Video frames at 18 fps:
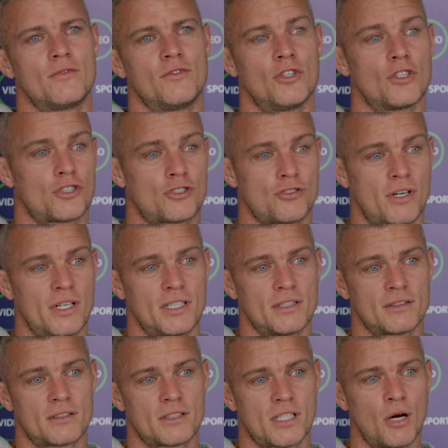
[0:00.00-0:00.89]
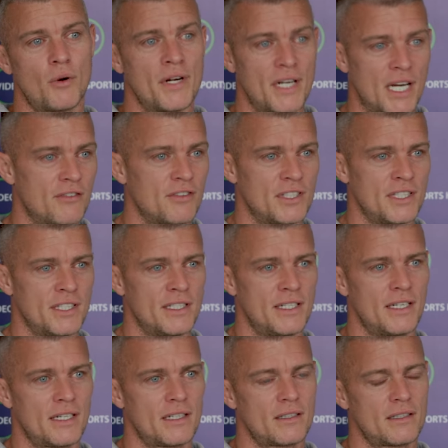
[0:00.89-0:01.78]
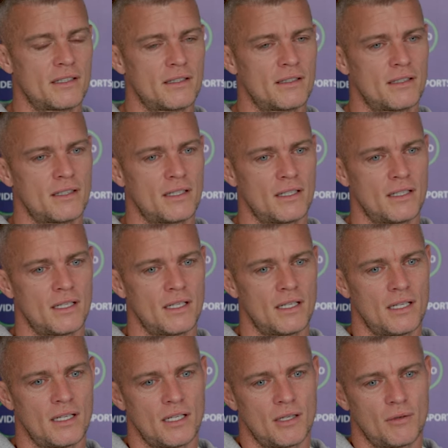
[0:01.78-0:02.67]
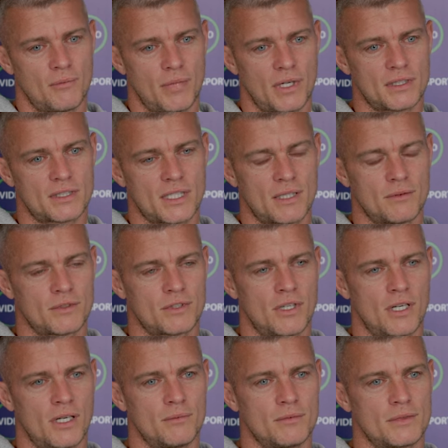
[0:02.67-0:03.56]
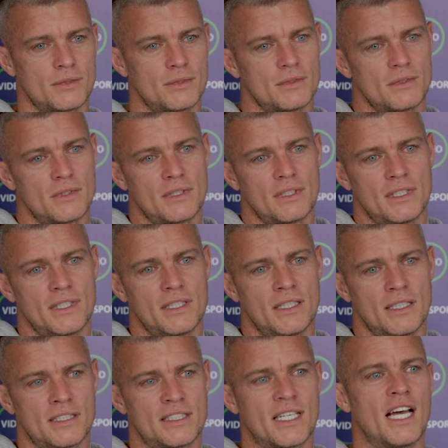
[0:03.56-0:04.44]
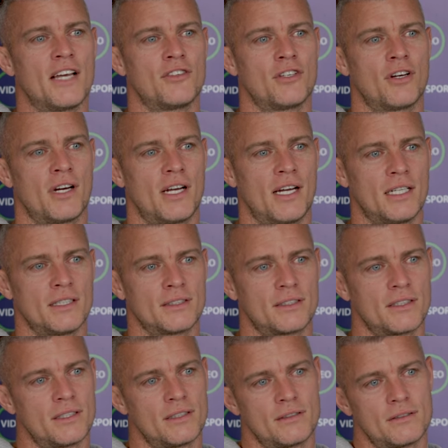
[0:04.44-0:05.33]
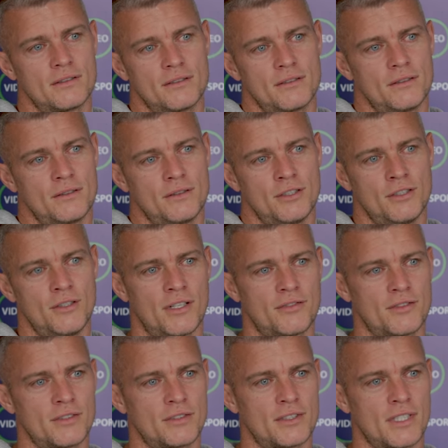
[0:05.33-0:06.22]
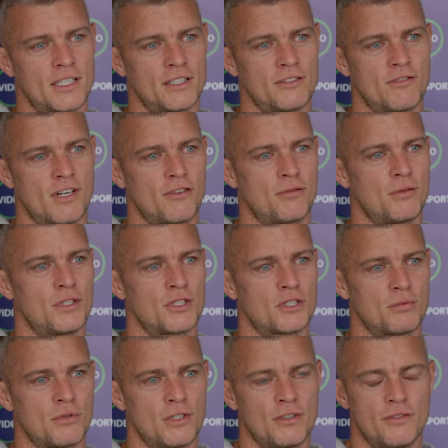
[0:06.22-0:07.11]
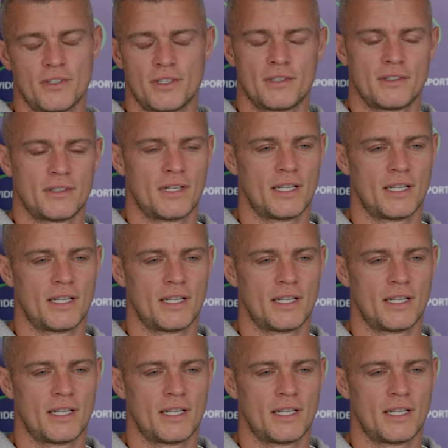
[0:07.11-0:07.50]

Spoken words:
not trying to go another year there, but sometimes it's out of your hands, and you have to take the rough with the smooth, and